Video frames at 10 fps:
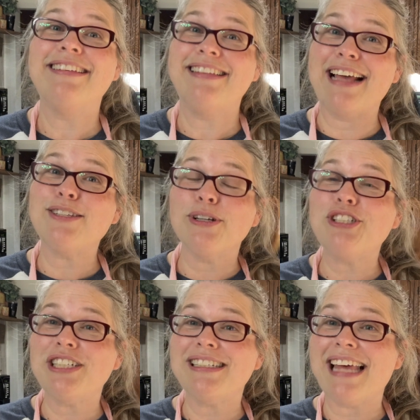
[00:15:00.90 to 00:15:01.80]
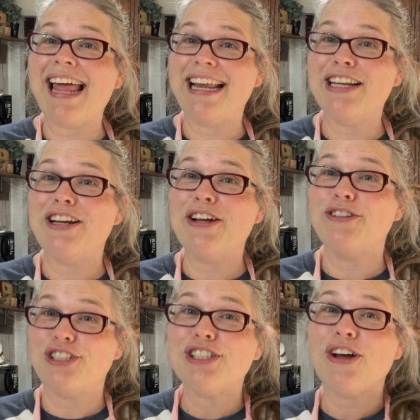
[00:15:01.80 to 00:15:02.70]
That's what she's headed to do.
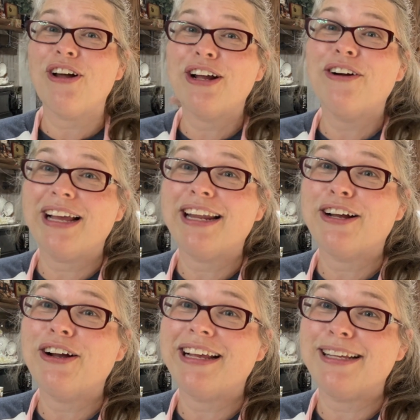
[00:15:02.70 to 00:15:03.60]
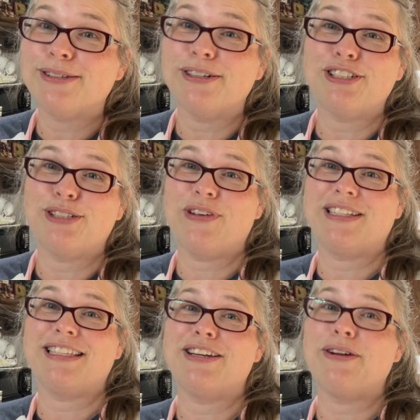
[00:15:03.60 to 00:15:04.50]
She's going to go get a cookie is what she's
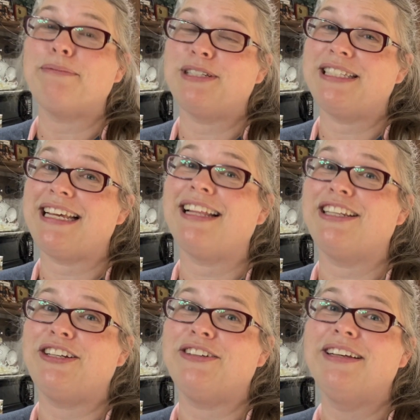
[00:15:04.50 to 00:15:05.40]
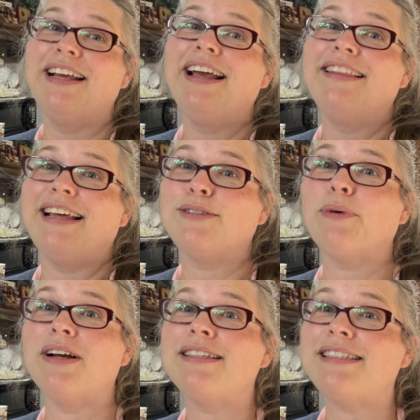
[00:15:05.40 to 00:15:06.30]
fixing to do. I'm just telling you. That's
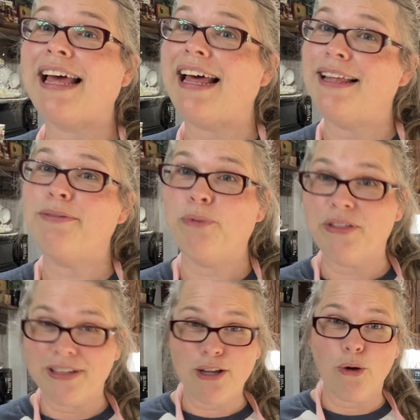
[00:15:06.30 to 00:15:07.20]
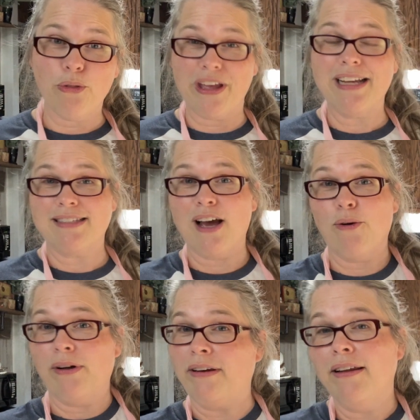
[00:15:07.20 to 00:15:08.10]
where it's at, where this whole thing is
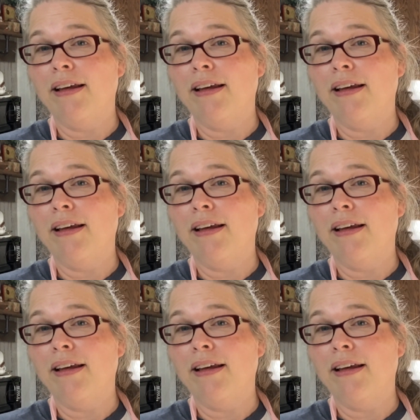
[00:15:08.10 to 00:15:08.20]
going.